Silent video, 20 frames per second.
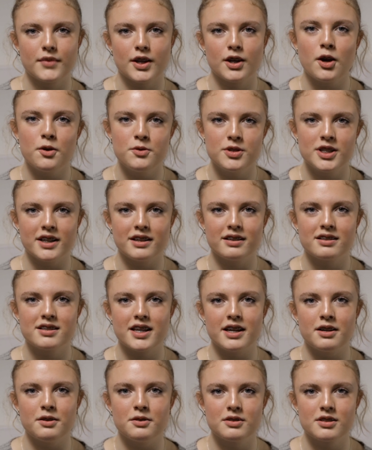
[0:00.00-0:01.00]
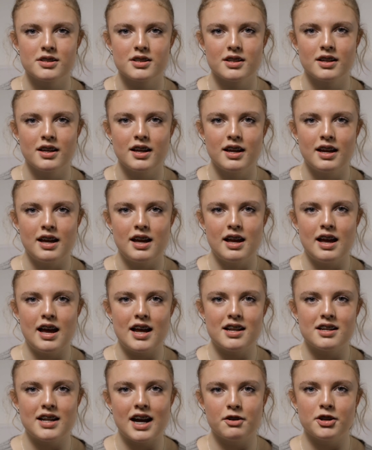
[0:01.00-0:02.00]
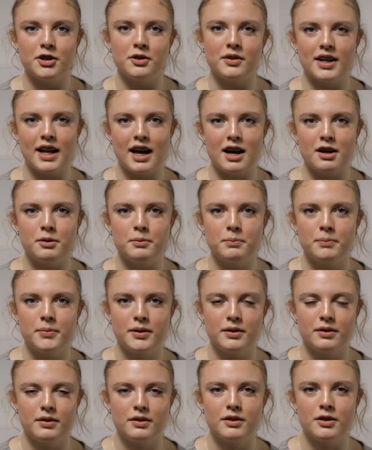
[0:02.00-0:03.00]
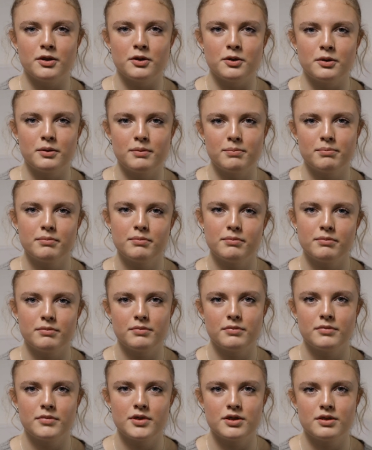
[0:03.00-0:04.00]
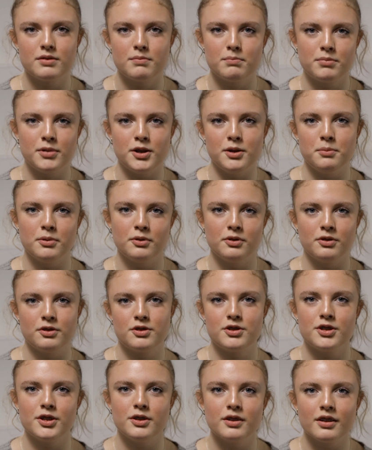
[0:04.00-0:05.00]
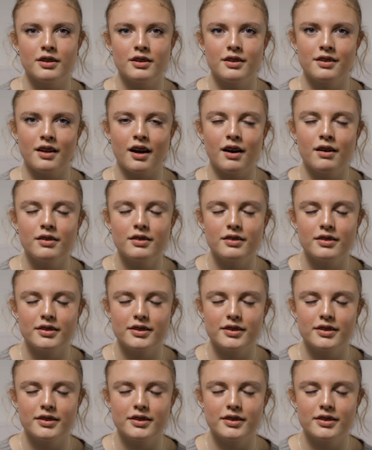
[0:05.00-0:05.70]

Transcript: coaching skills and how you can help your pupils and students out.